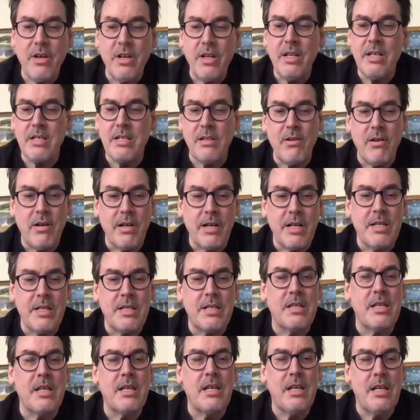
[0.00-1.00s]
Who watch
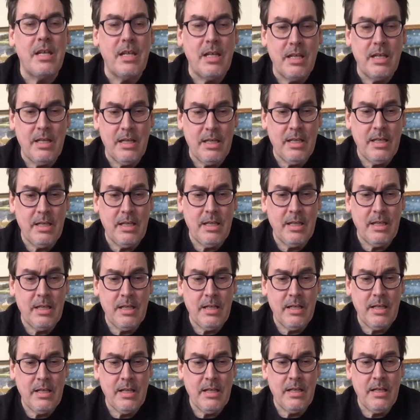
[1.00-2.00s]
this, which
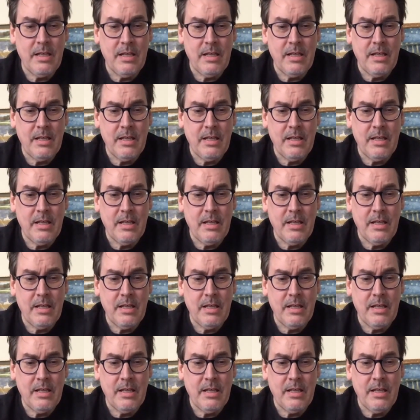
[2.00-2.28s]
is fun.